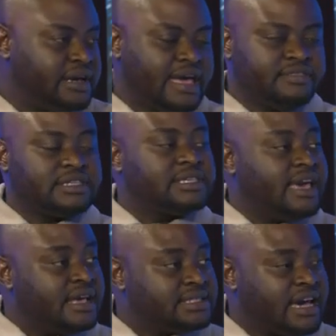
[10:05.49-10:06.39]
And this
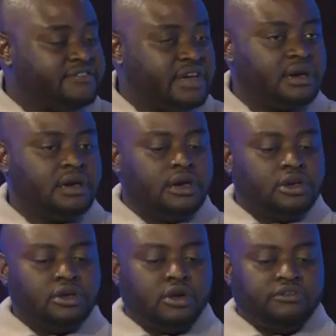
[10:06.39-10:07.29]
guest having,
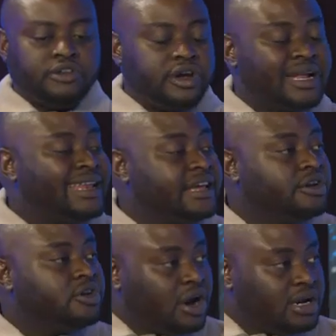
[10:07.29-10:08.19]
very clear
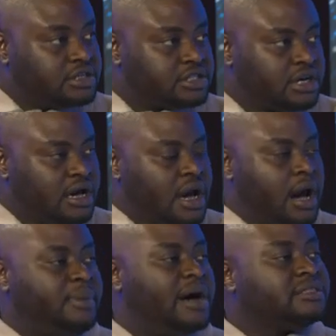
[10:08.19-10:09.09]
knowledge
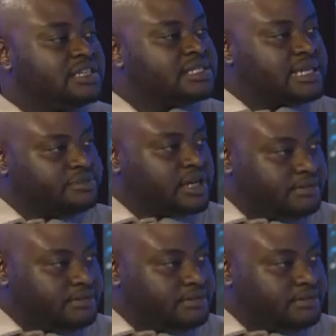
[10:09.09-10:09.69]
about this subject